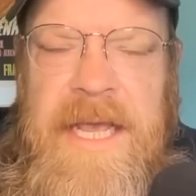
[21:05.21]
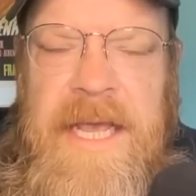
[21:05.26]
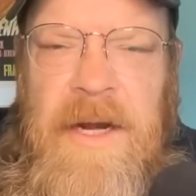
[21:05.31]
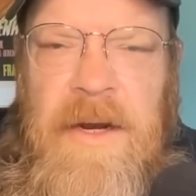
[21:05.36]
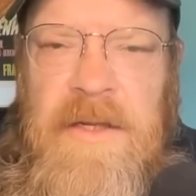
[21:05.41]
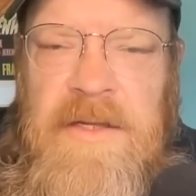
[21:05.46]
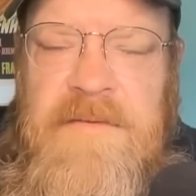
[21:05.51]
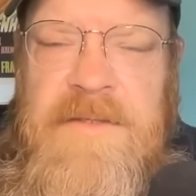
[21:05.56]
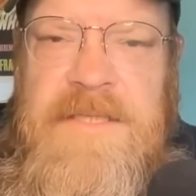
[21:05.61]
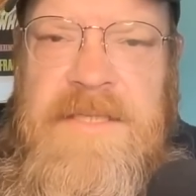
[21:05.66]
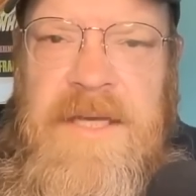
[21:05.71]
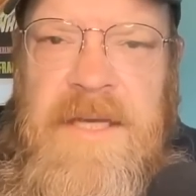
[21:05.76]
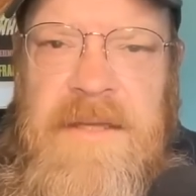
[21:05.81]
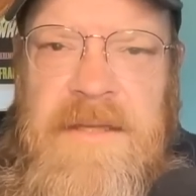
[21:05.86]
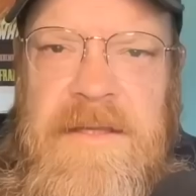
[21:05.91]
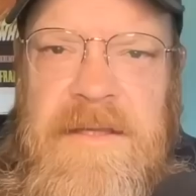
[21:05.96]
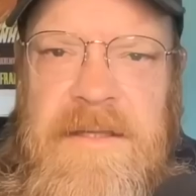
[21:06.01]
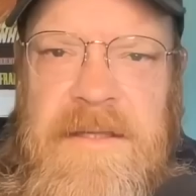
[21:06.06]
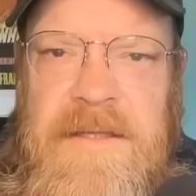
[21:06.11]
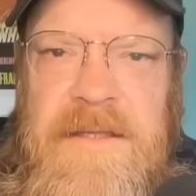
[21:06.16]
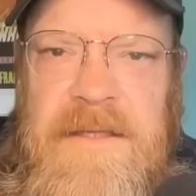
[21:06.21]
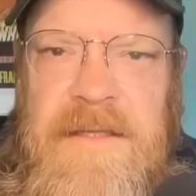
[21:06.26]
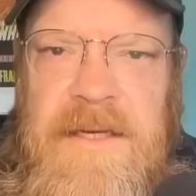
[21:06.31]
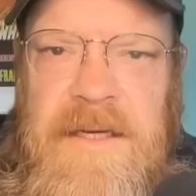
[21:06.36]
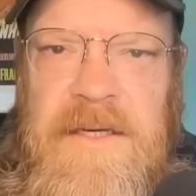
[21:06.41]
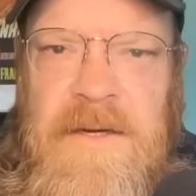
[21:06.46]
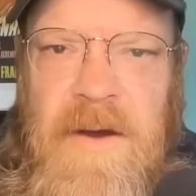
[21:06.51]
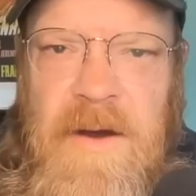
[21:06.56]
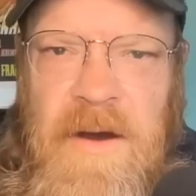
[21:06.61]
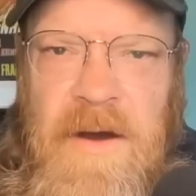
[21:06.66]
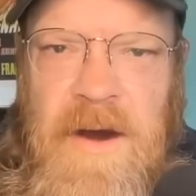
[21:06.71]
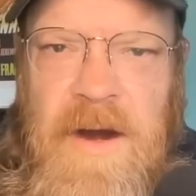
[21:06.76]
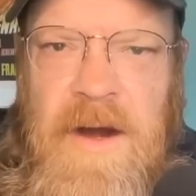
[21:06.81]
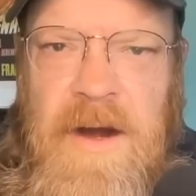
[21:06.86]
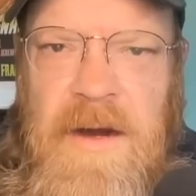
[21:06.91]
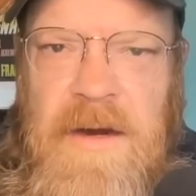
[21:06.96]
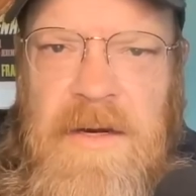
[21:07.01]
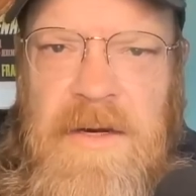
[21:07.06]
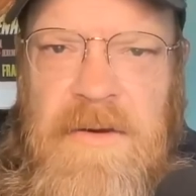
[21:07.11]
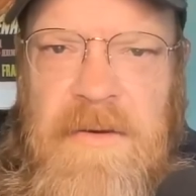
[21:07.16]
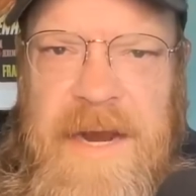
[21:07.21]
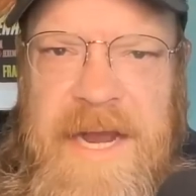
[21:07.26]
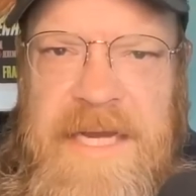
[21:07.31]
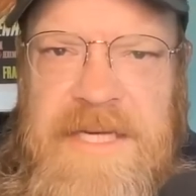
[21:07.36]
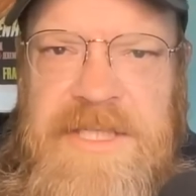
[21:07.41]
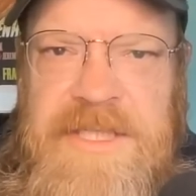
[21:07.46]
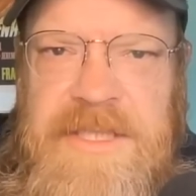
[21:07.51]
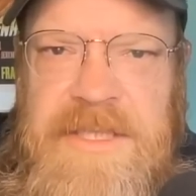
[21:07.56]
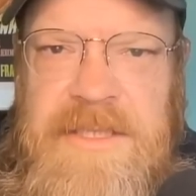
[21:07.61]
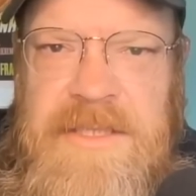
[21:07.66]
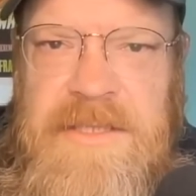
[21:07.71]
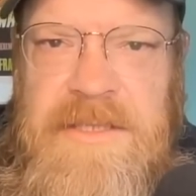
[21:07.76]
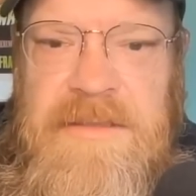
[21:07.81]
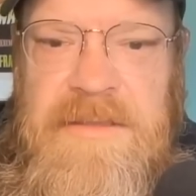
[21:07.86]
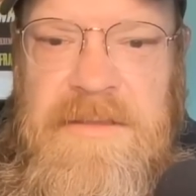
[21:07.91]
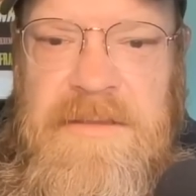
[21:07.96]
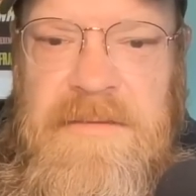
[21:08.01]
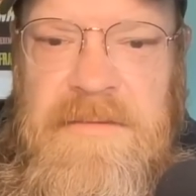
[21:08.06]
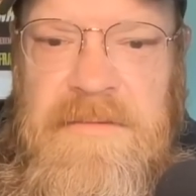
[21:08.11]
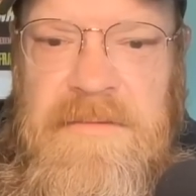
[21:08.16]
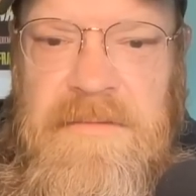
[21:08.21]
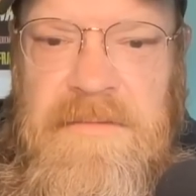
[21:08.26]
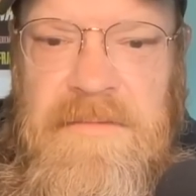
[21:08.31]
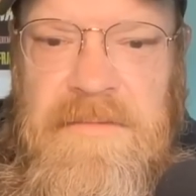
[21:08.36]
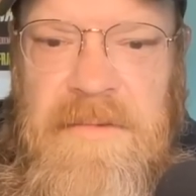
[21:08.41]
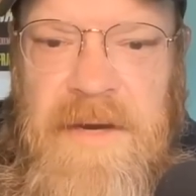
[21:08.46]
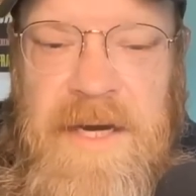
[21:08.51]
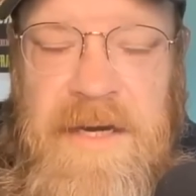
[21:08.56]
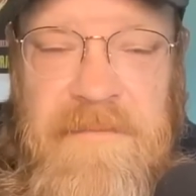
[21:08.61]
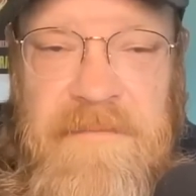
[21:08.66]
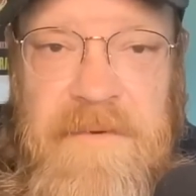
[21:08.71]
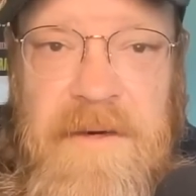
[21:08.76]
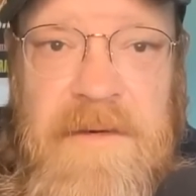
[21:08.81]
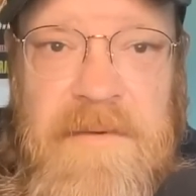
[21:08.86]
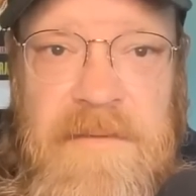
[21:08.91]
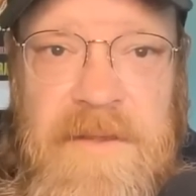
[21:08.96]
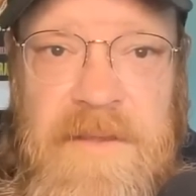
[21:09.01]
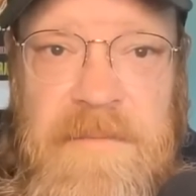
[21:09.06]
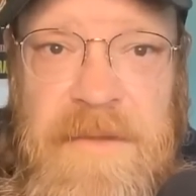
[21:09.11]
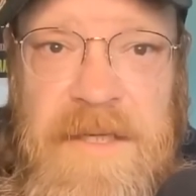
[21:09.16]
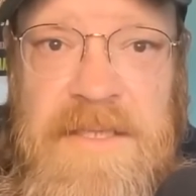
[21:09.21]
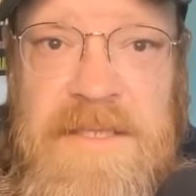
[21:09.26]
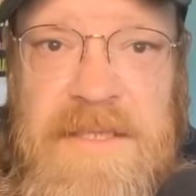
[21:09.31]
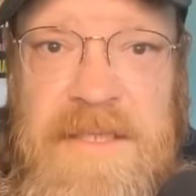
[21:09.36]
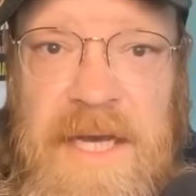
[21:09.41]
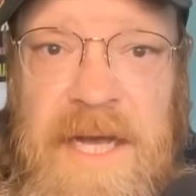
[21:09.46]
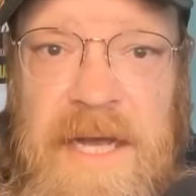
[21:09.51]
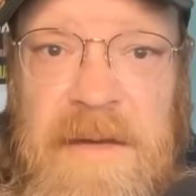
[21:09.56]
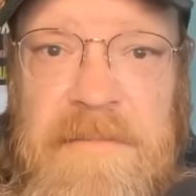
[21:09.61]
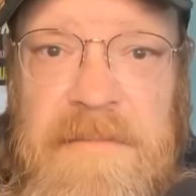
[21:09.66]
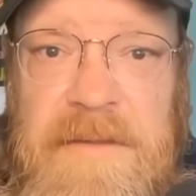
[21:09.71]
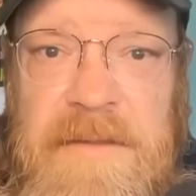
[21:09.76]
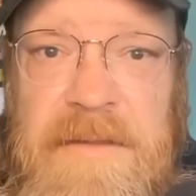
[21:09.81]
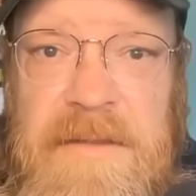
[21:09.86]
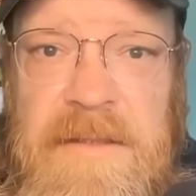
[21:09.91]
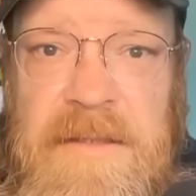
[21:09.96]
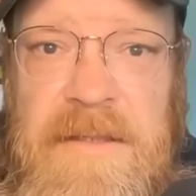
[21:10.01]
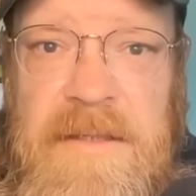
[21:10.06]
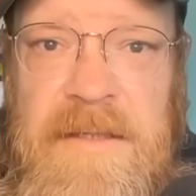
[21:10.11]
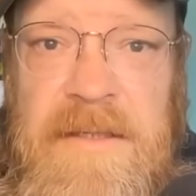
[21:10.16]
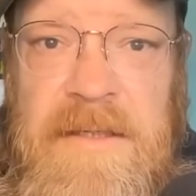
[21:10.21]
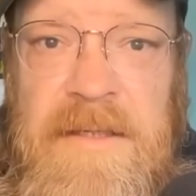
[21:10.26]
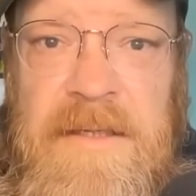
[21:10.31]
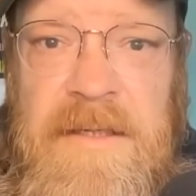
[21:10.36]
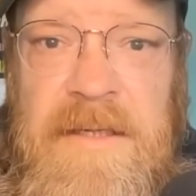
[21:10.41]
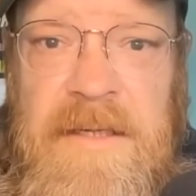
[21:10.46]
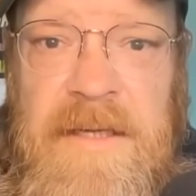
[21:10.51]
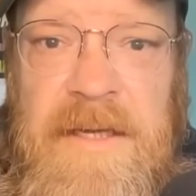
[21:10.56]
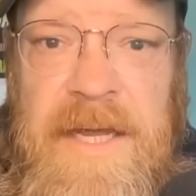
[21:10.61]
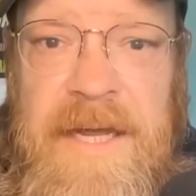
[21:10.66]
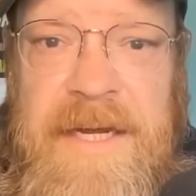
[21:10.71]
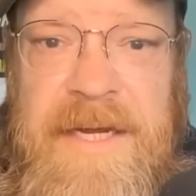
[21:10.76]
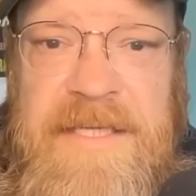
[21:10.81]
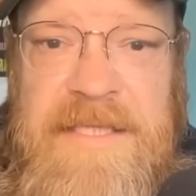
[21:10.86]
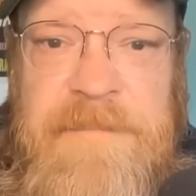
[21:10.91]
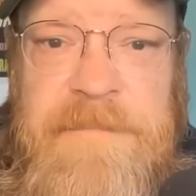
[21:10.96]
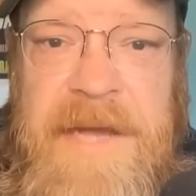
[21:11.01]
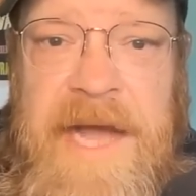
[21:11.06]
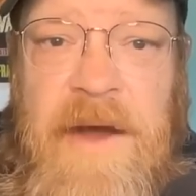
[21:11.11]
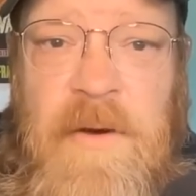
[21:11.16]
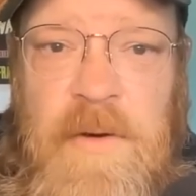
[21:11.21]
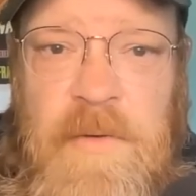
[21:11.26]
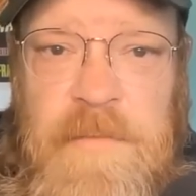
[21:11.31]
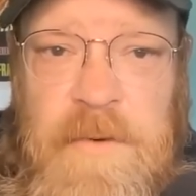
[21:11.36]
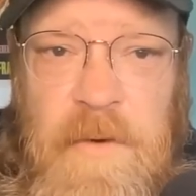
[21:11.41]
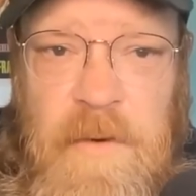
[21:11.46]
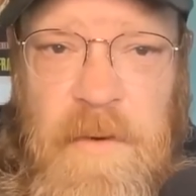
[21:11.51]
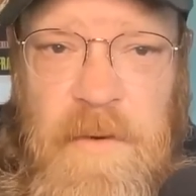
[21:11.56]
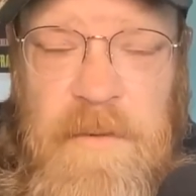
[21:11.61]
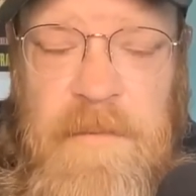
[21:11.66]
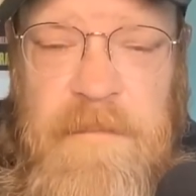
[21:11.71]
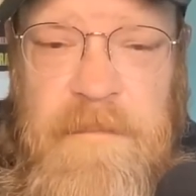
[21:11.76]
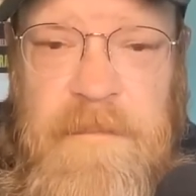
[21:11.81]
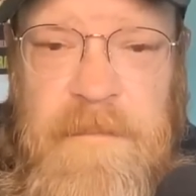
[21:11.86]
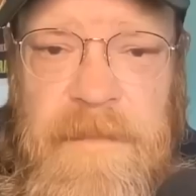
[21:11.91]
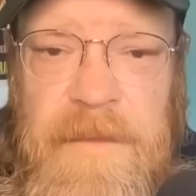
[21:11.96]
And all of a sudden, a car crashes right in front of them at the bus stop. And hits a power pole.